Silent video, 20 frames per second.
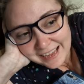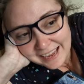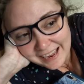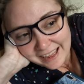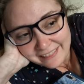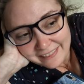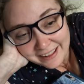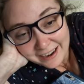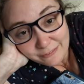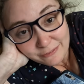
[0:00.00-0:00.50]

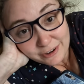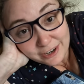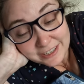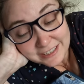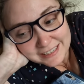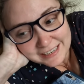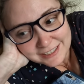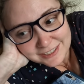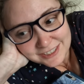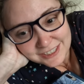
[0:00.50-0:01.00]
And then I forgot
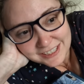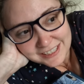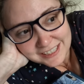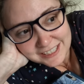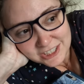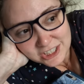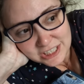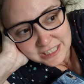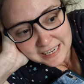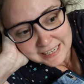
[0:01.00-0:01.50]
to text her, and
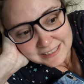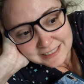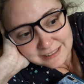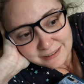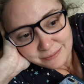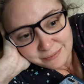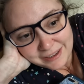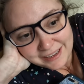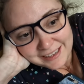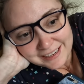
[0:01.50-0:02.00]
then she
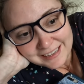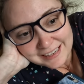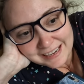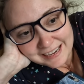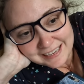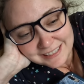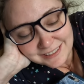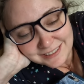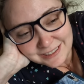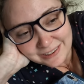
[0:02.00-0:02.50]
texted me.
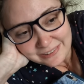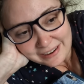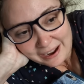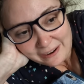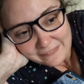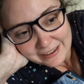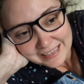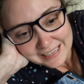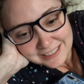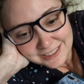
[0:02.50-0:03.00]
And so
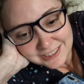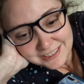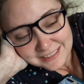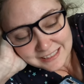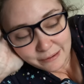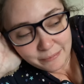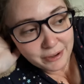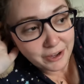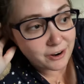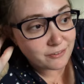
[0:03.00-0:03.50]
now I guess she's
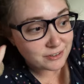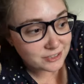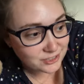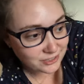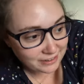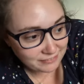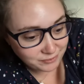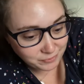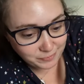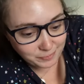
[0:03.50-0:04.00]
coming over,
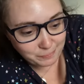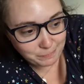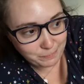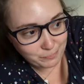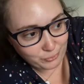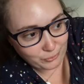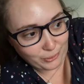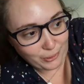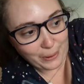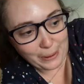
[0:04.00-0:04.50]
so I have to put
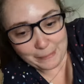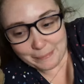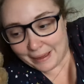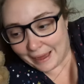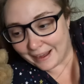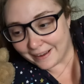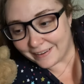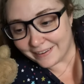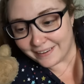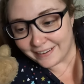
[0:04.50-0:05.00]
bra
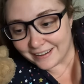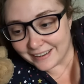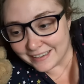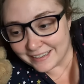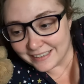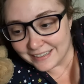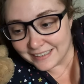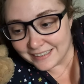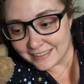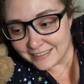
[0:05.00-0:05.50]
back
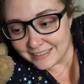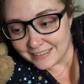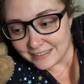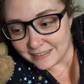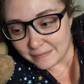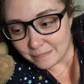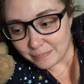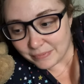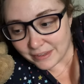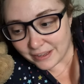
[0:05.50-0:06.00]
on.
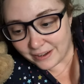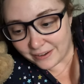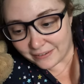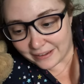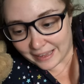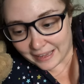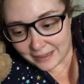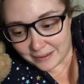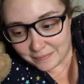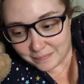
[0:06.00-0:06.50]

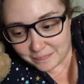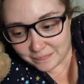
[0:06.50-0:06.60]
Okay.